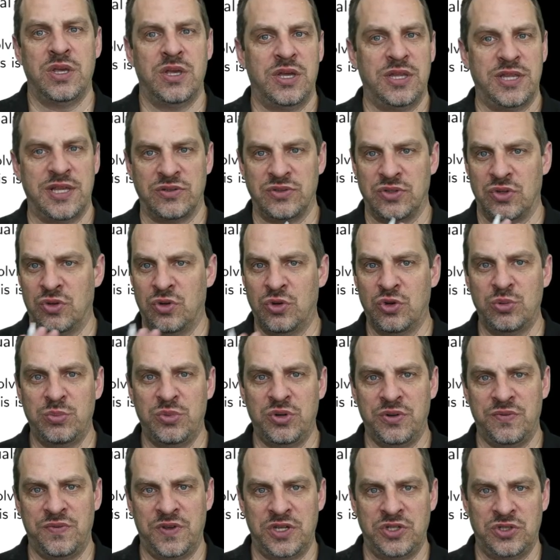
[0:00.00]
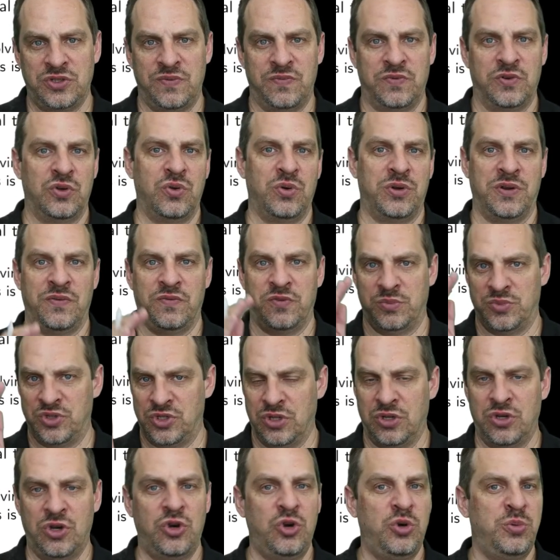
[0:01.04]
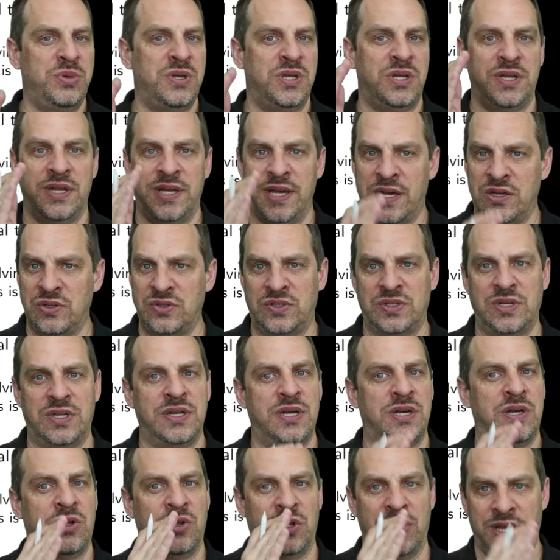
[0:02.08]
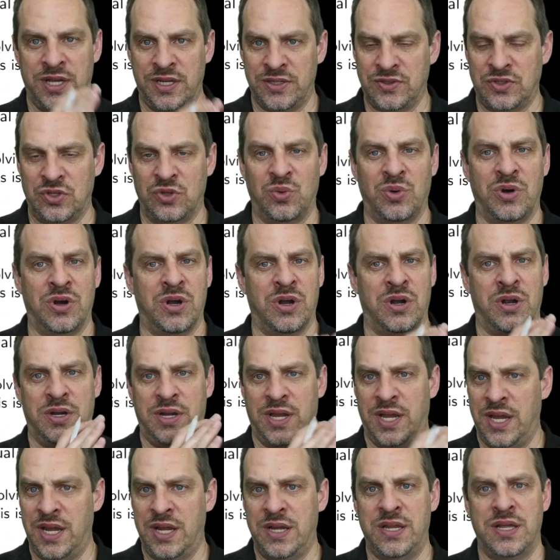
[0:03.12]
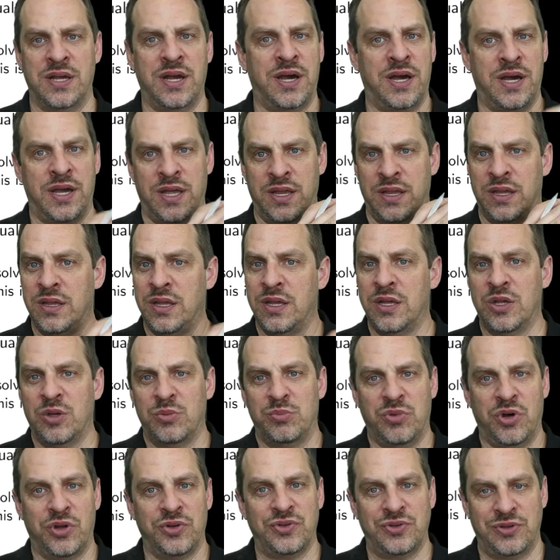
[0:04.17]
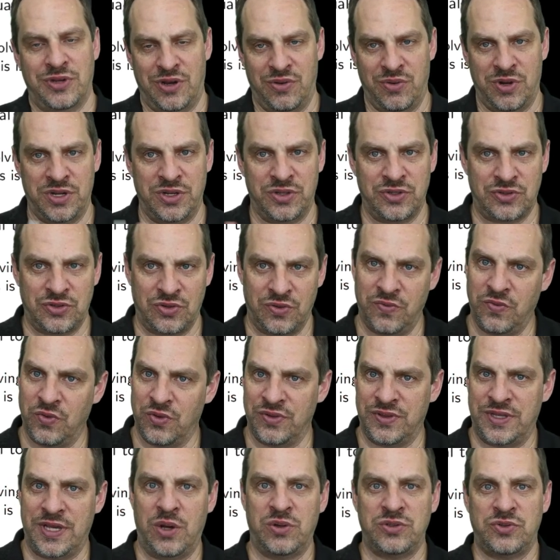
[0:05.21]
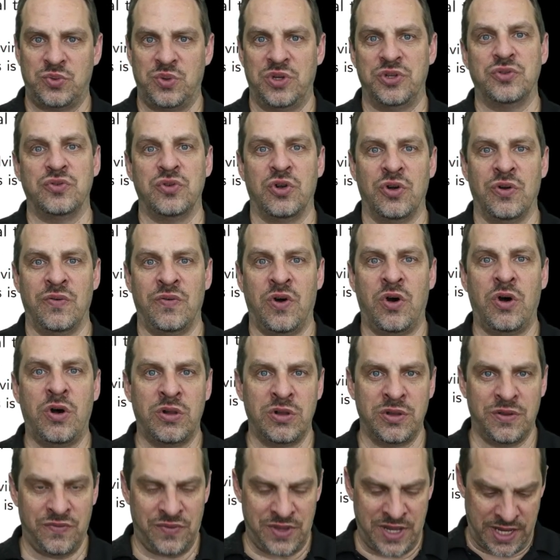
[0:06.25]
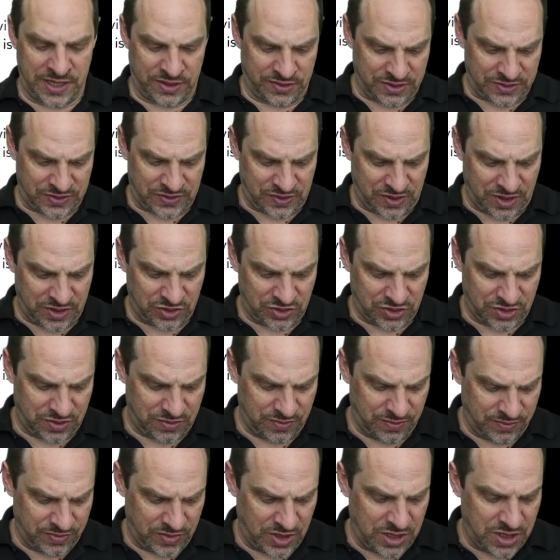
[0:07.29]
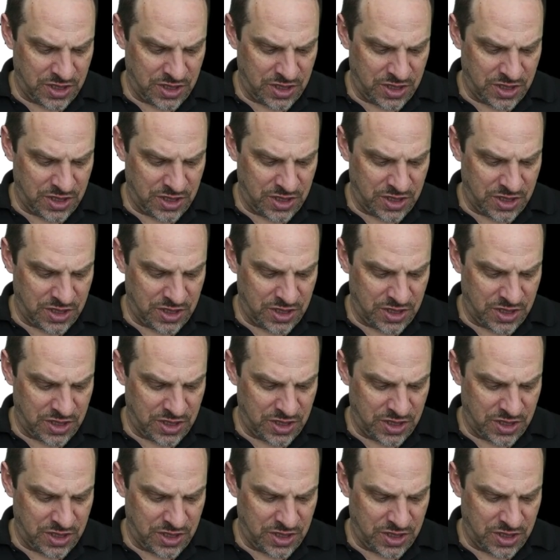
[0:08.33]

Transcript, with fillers: And that was the whole motivation for going from Jacobi to Gauss-Seidel to SOR to ADI, multigrid, and so forth. That's what drove all of that discussion.